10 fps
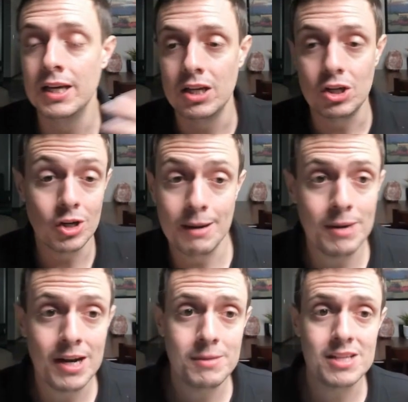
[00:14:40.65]
You know, I
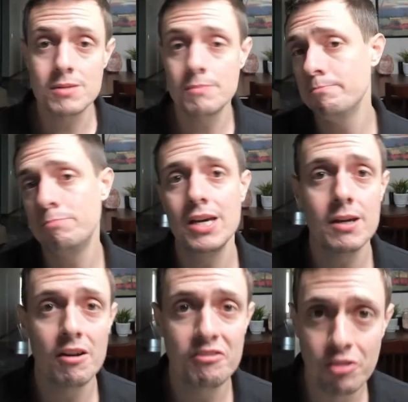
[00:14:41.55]
might have made some big
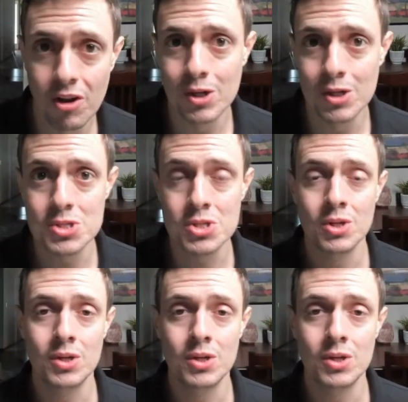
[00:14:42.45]
flaws,